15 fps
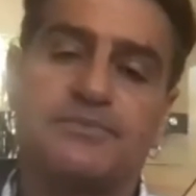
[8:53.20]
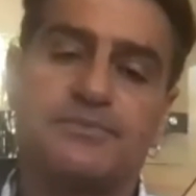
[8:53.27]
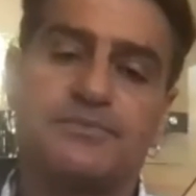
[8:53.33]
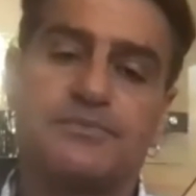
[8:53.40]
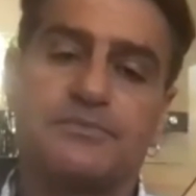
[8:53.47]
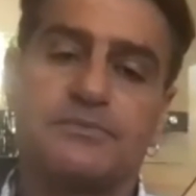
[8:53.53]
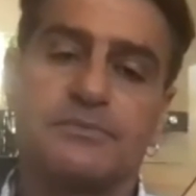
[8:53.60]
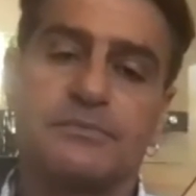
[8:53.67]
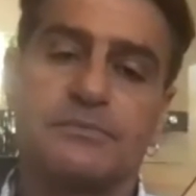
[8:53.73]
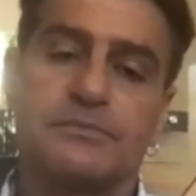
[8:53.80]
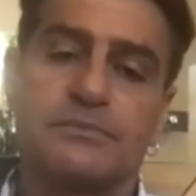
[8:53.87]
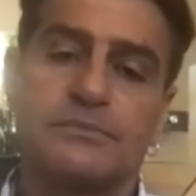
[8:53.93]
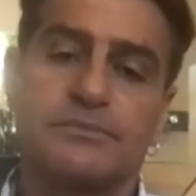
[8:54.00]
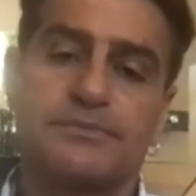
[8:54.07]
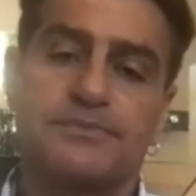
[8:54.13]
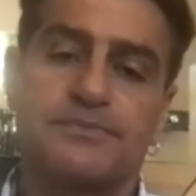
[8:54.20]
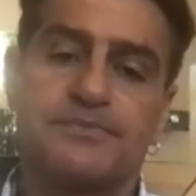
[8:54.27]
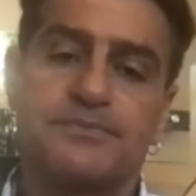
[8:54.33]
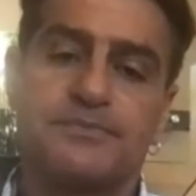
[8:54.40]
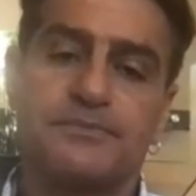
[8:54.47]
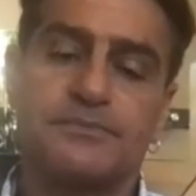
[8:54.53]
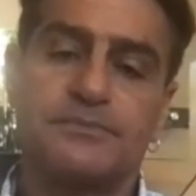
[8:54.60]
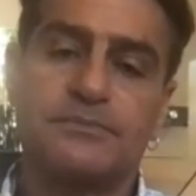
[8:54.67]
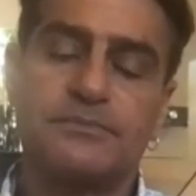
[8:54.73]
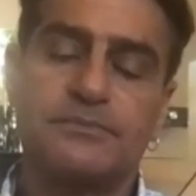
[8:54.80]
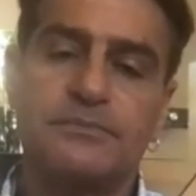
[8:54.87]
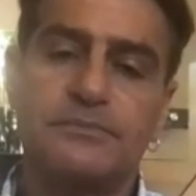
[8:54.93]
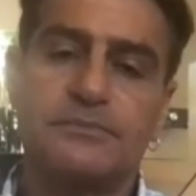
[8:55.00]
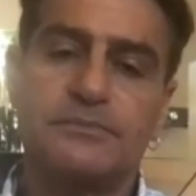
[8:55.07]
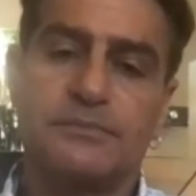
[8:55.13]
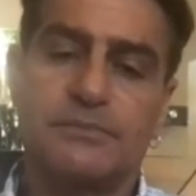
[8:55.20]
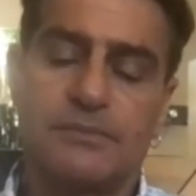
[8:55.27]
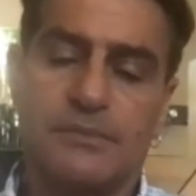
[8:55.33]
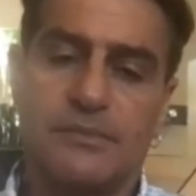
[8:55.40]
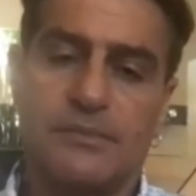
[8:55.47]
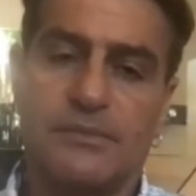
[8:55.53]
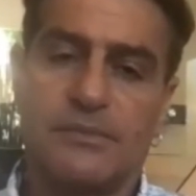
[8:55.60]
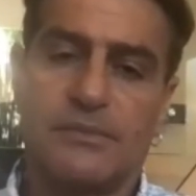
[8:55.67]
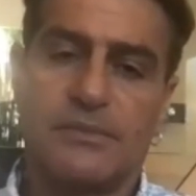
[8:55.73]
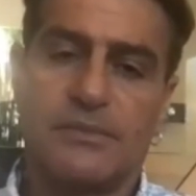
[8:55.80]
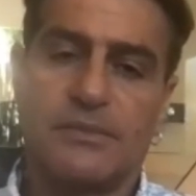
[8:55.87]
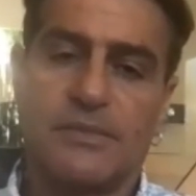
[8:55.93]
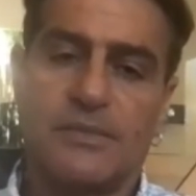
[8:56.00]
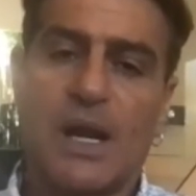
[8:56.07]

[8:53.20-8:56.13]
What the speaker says: (no one is talking)